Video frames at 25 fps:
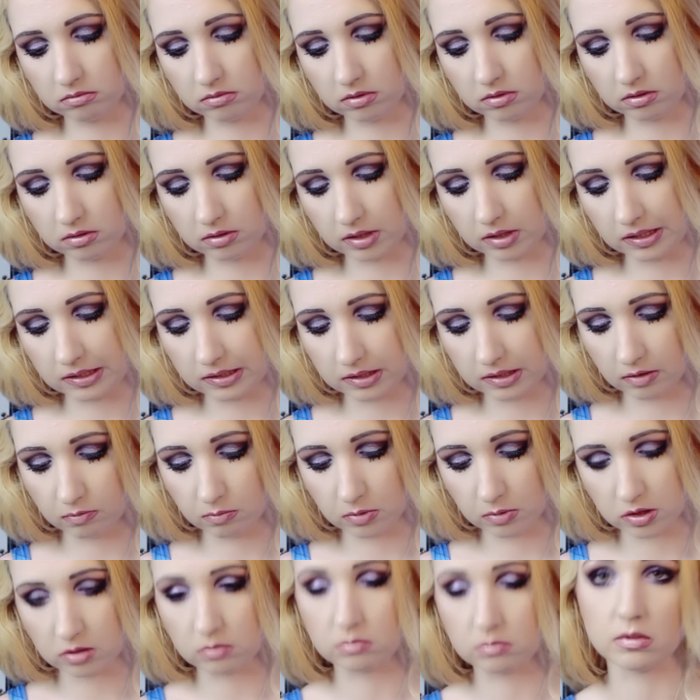at least give
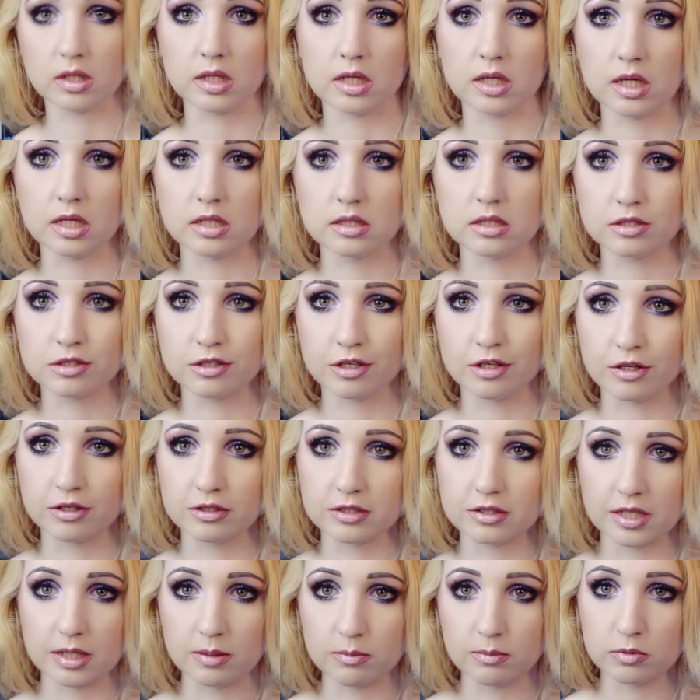me some like hints or
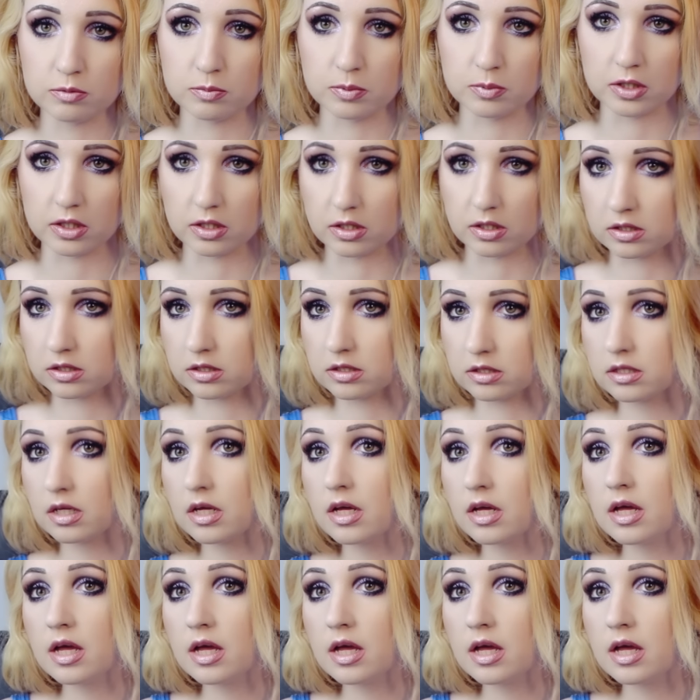tips, because